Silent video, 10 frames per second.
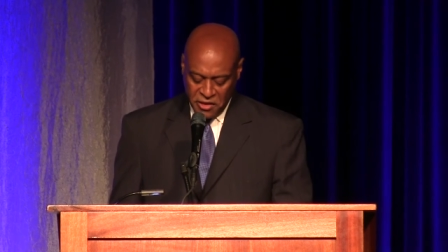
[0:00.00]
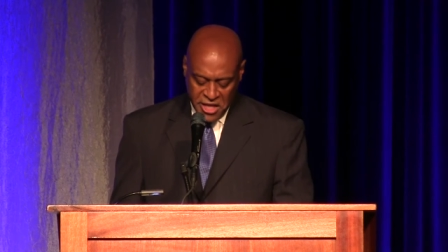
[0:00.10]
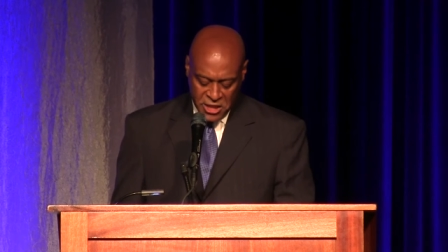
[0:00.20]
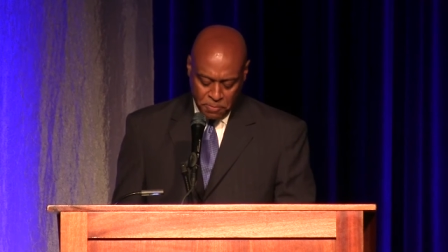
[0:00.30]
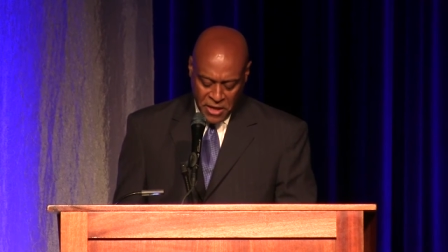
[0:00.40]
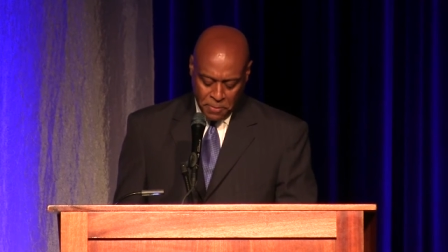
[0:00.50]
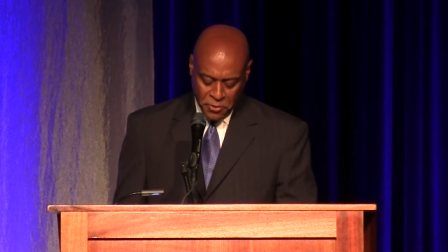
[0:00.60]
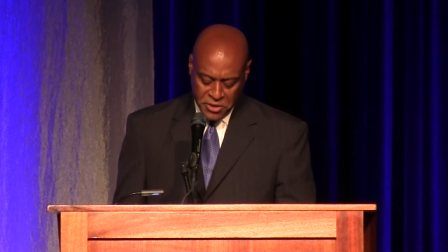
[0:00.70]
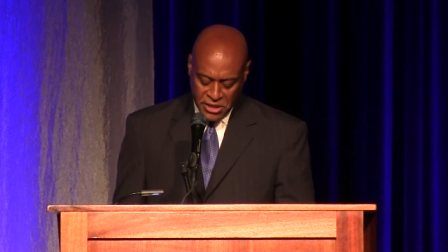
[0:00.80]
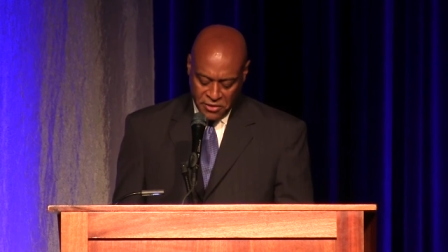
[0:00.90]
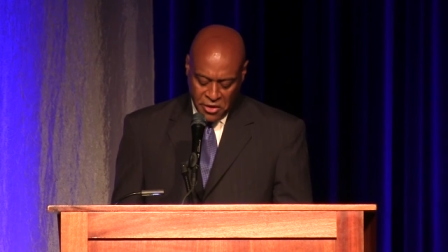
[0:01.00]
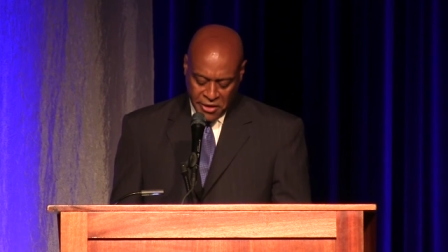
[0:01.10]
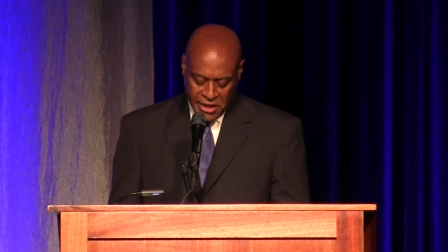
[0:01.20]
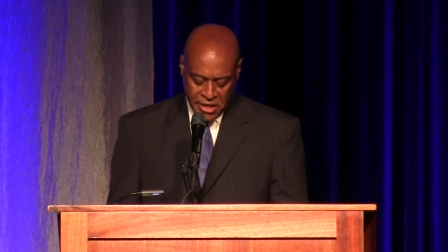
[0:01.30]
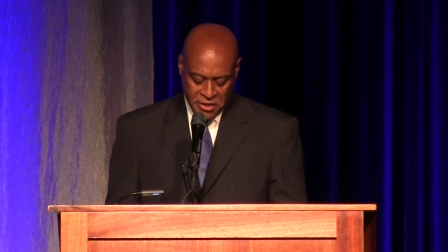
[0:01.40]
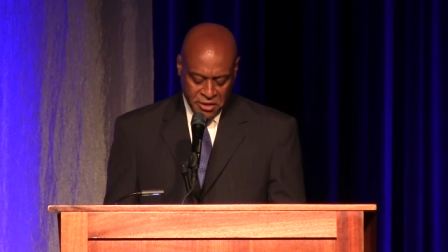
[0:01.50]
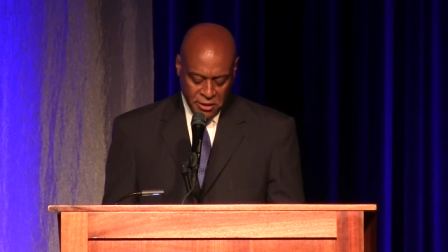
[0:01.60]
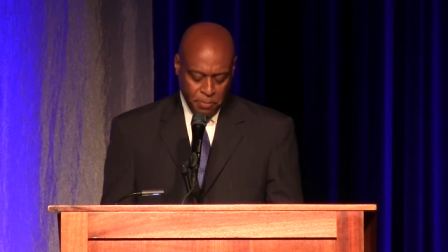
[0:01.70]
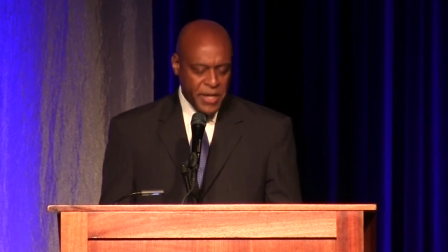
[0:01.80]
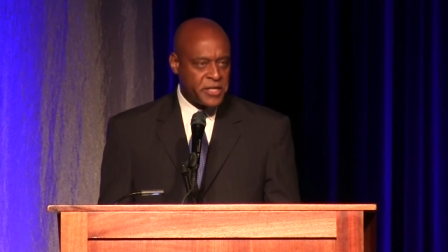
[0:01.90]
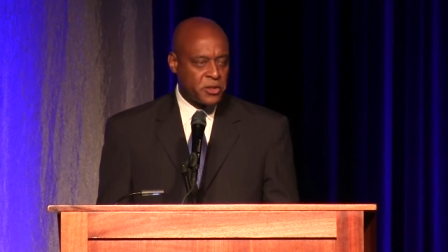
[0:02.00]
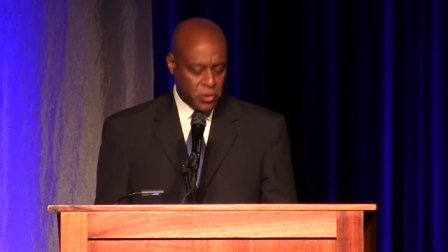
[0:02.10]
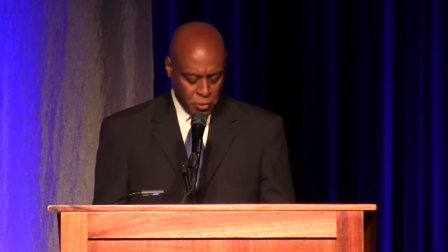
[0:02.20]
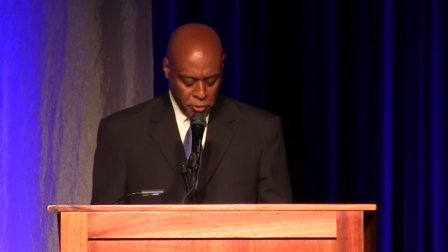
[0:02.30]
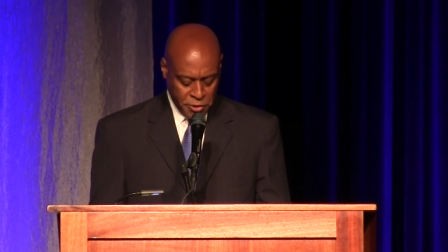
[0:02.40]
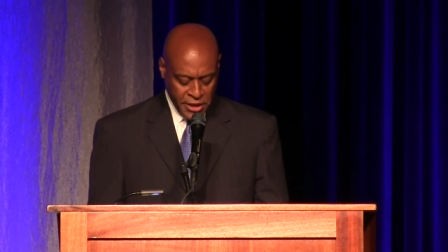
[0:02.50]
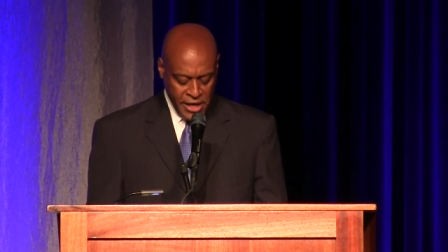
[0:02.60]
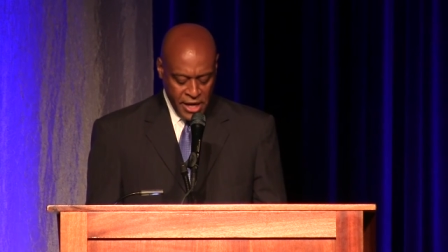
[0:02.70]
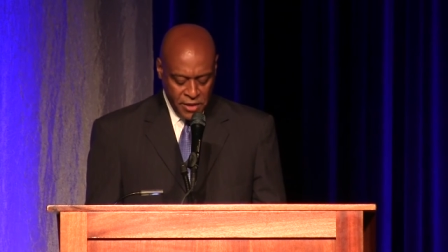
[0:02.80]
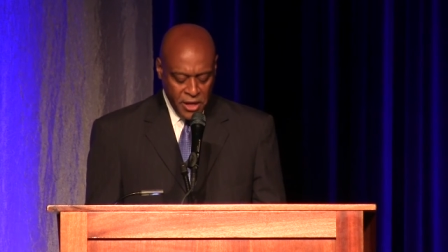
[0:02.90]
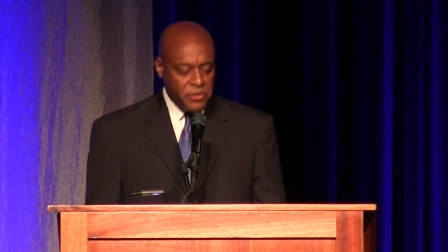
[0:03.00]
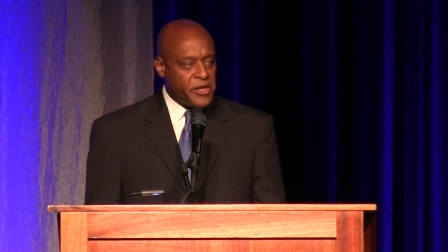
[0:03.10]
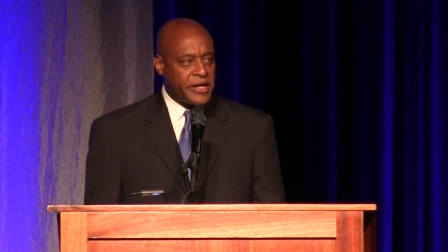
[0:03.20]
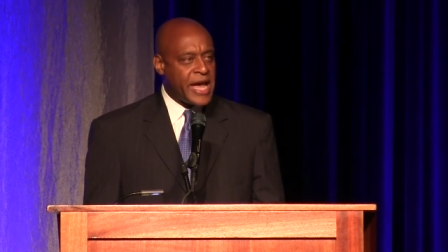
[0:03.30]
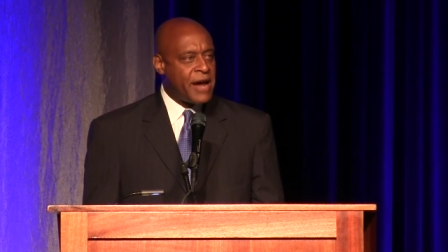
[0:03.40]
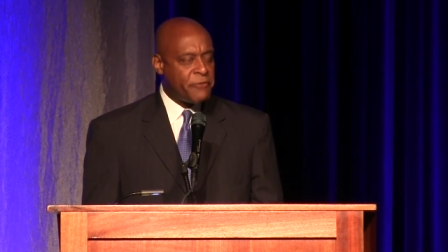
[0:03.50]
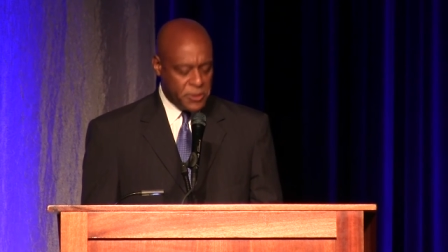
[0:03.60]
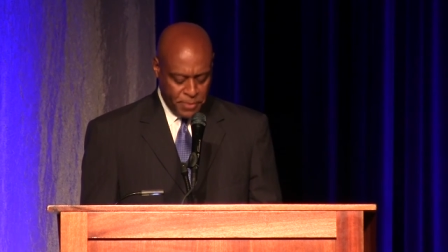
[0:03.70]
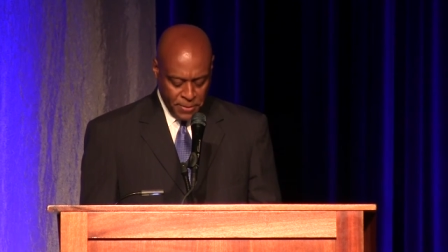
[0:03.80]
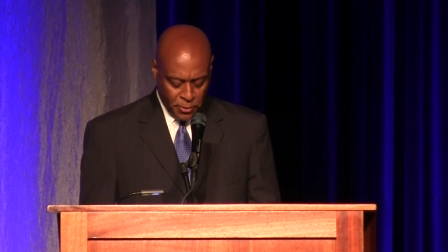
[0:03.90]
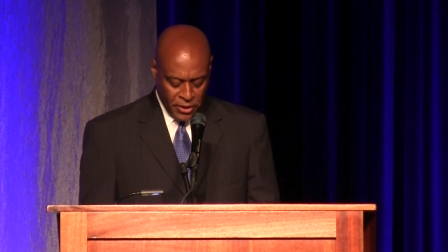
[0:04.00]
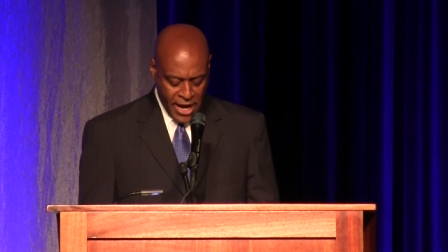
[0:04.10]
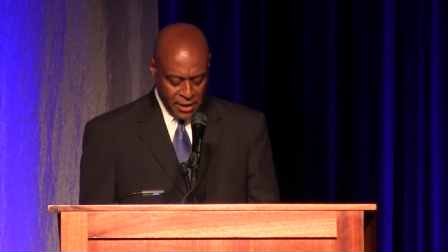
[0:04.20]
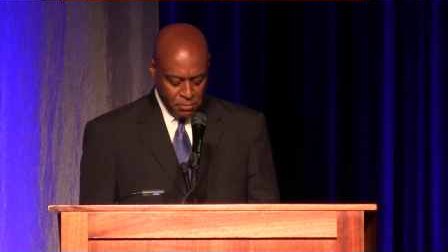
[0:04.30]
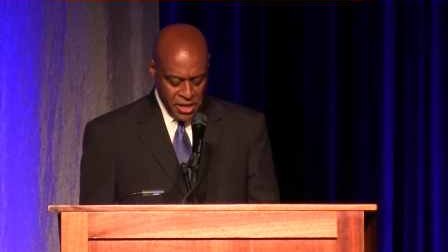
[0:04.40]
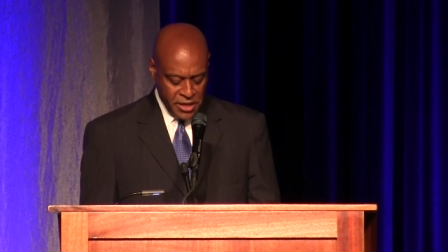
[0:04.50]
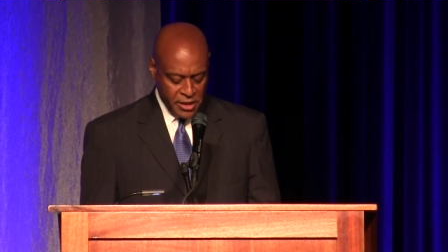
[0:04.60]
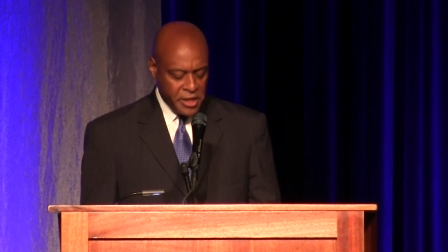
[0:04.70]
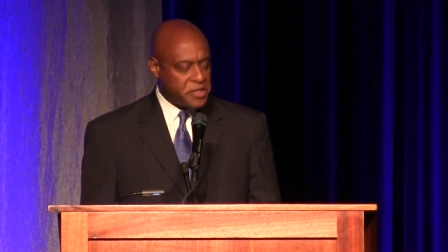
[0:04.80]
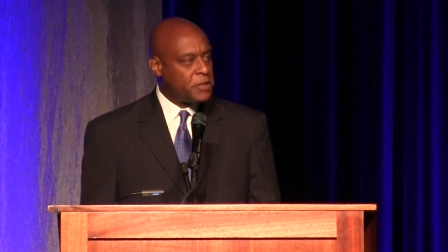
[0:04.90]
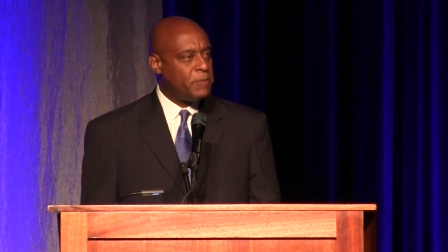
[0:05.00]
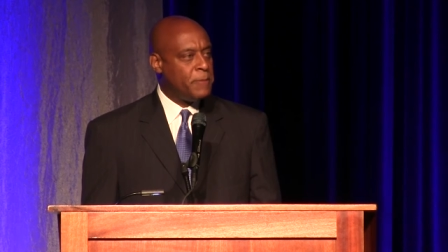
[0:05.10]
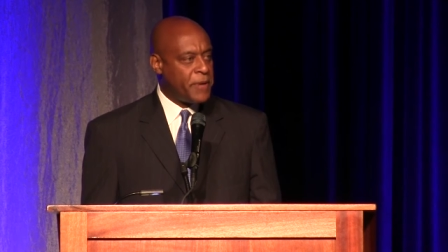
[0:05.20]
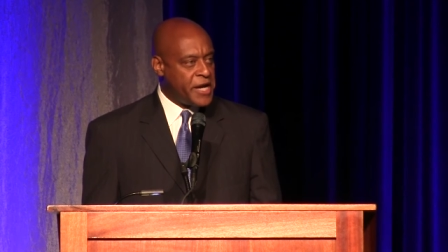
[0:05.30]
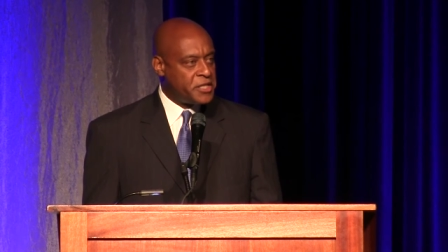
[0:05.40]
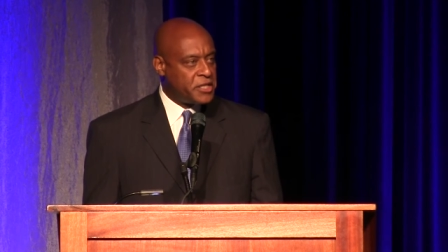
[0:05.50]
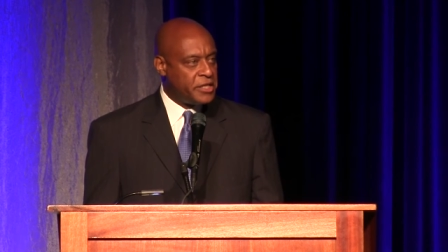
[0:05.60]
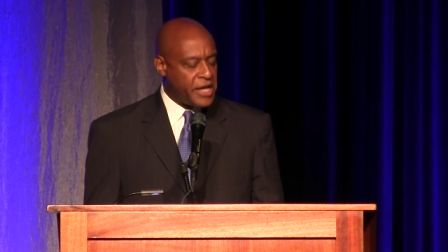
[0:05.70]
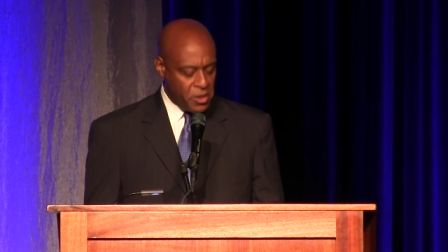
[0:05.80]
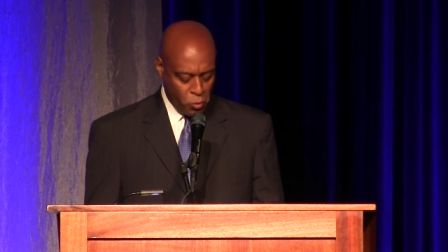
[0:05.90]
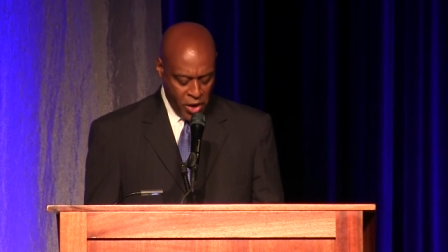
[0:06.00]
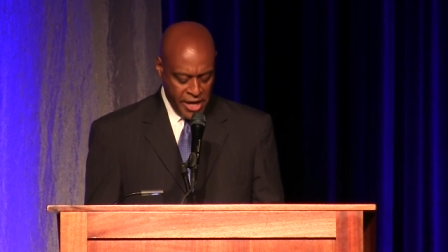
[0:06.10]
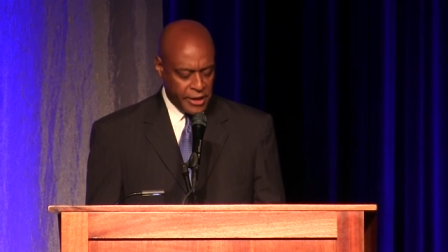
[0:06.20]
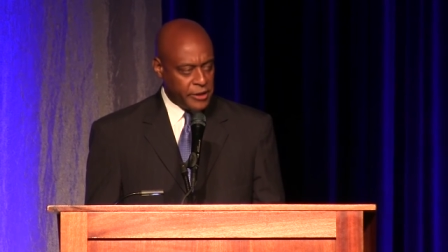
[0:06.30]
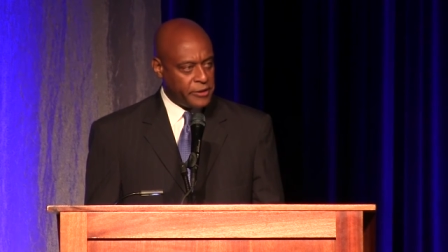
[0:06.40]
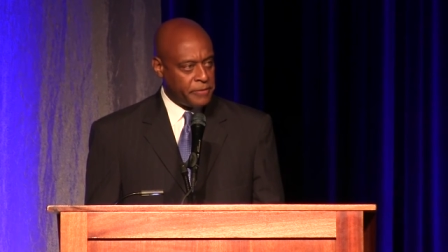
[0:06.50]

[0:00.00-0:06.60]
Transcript: these people send their kids to the best schools and they think average people like me should be patient and wait.